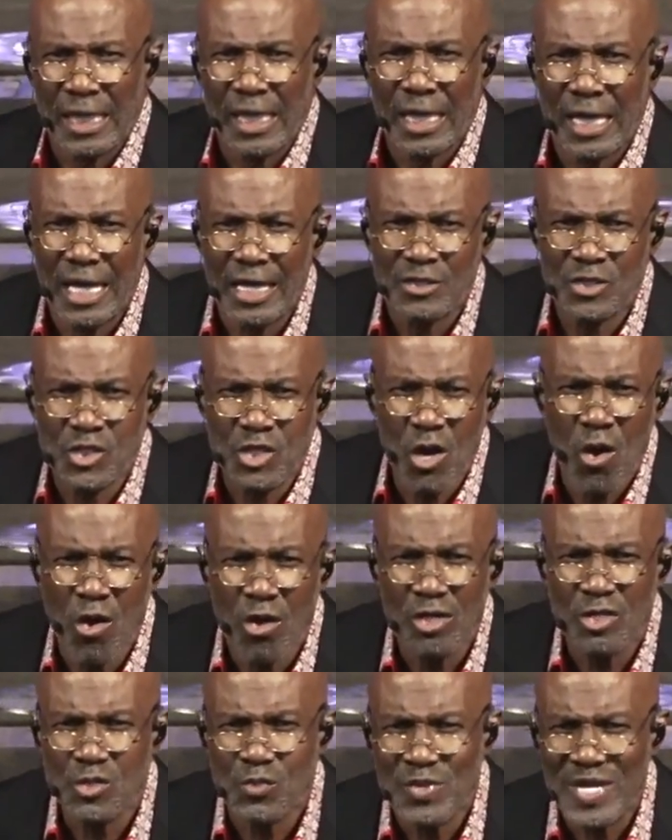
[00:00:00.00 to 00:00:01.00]
As long
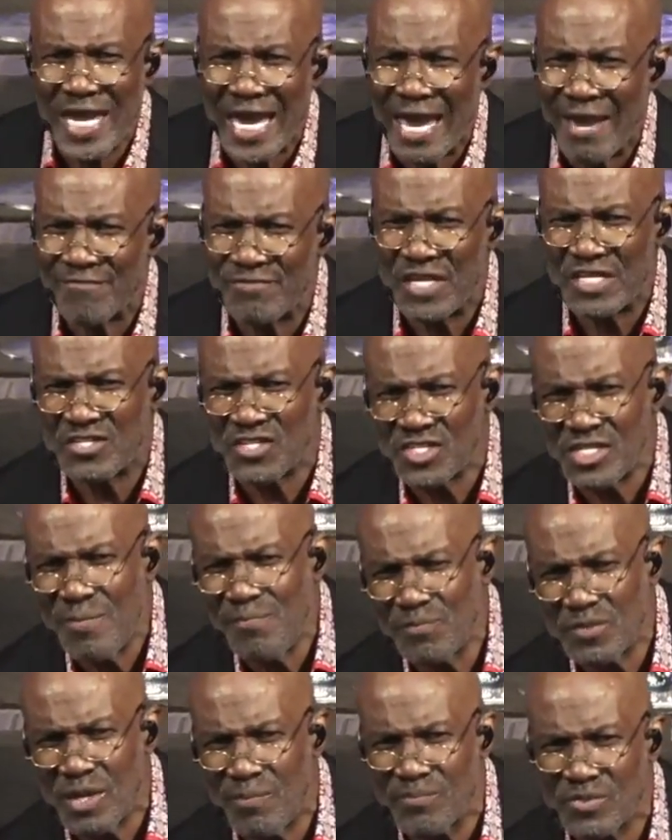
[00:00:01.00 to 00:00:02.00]
as we have the
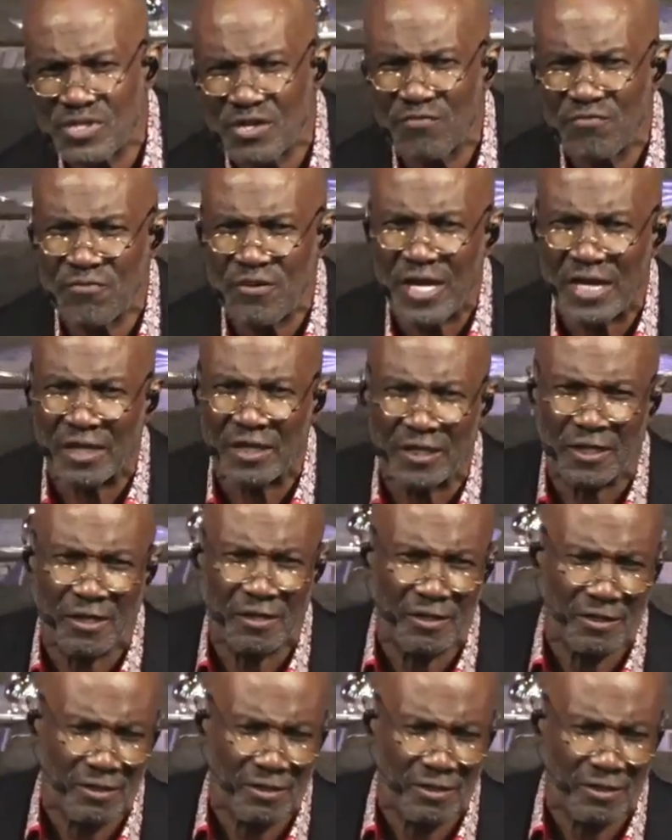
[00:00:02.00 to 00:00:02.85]
symptoms of failure,